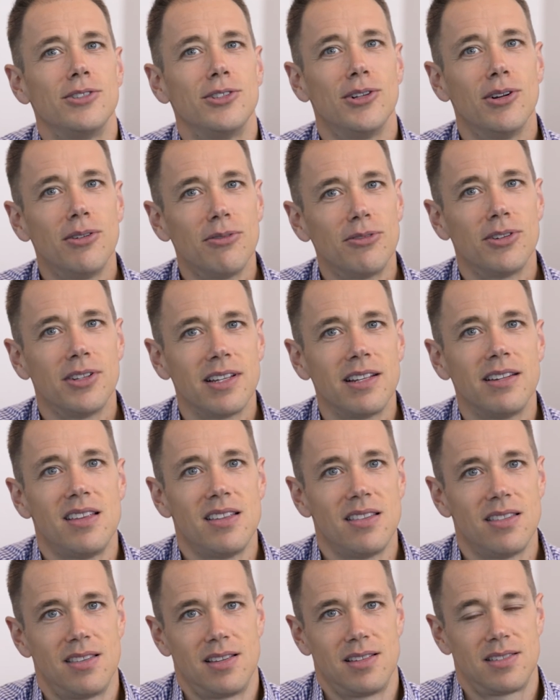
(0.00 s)
you don't really
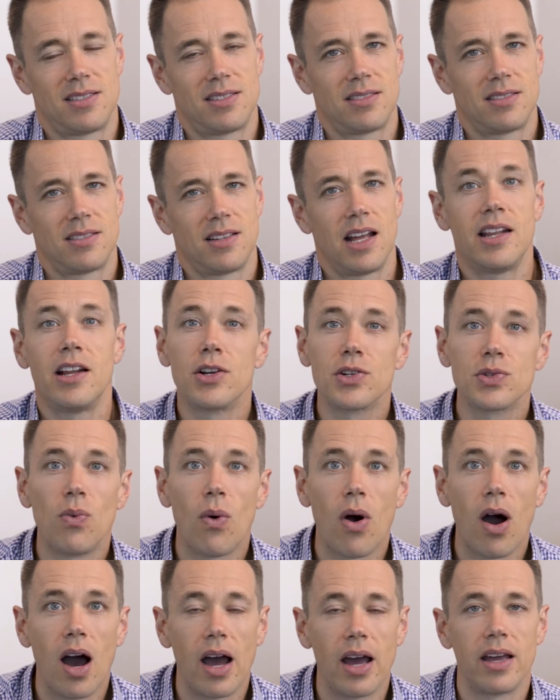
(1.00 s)
need this, and here's
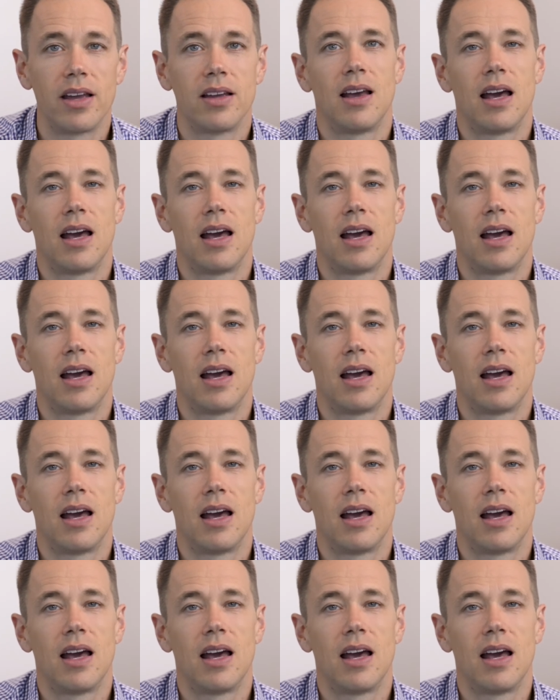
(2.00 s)
why.